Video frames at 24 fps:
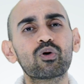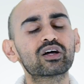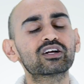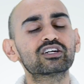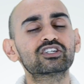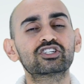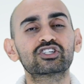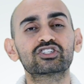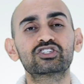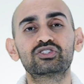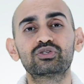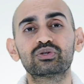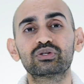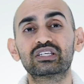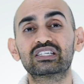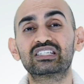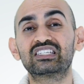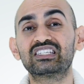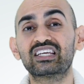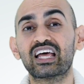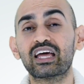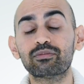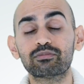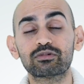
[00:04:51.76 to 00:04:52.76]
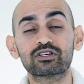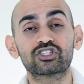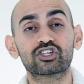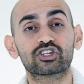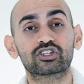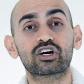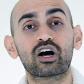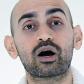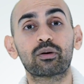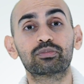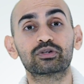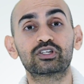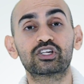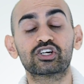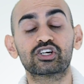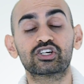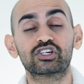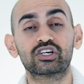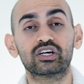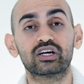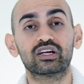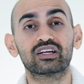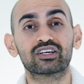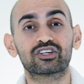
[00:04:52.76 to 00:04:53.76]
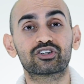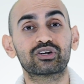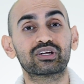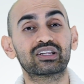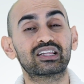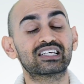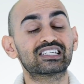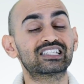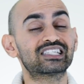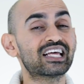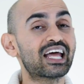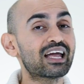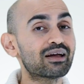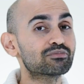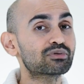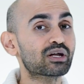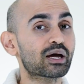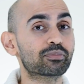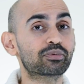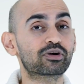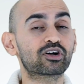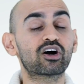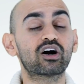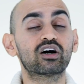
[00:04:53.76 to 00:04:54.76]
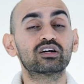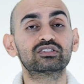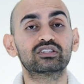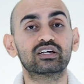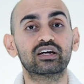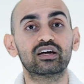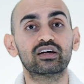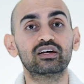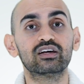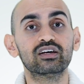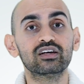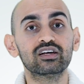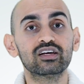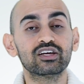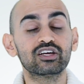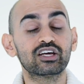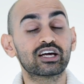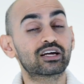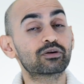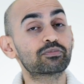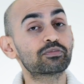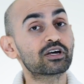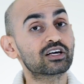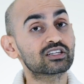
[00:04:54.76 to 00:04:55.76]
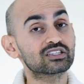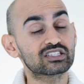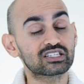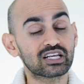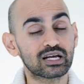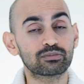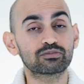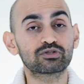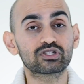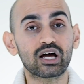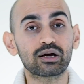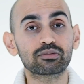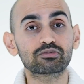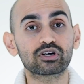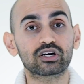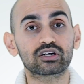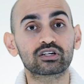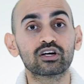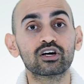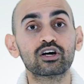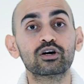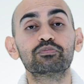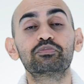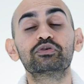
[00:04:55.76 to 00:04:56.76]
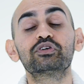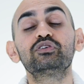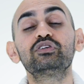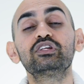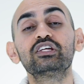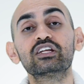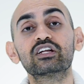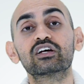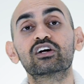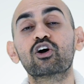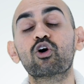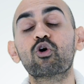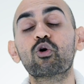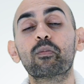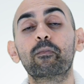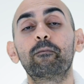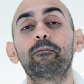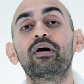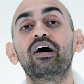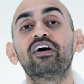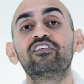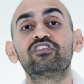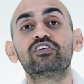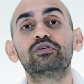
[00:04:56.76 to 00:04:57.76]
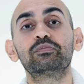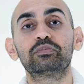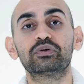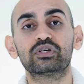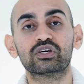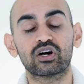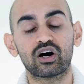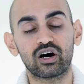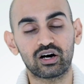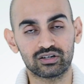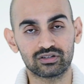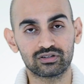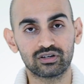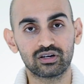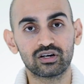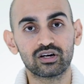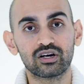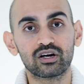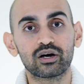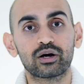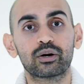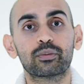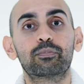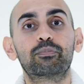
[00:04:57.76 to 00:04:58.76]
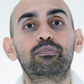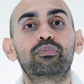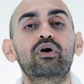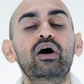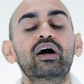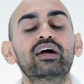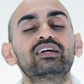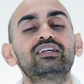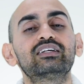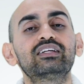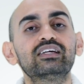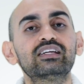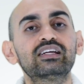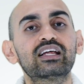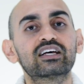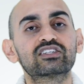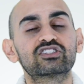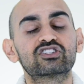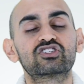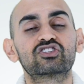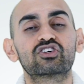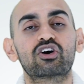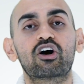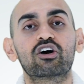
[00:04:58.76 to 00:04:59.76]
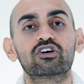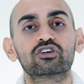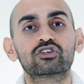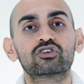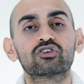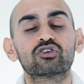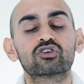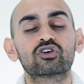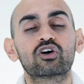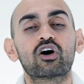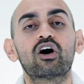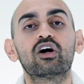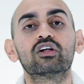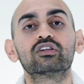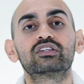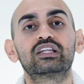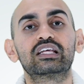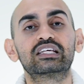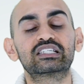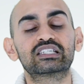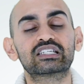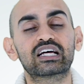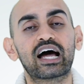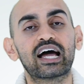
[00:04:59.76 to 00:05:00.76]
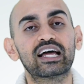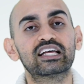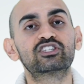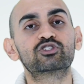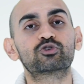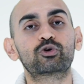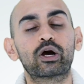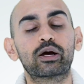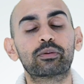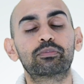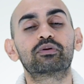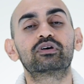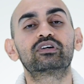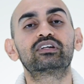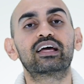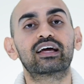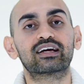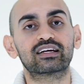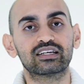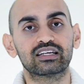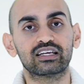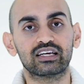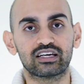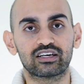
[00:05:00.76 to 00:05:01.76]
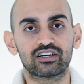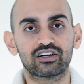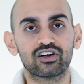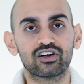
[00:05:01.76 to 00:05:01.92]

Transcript: want to just do the same as your competition and create the same type of content. It can be on the same subject, but you need to go above and beyond. Brian Dean has this article called The Skyscraper Technique.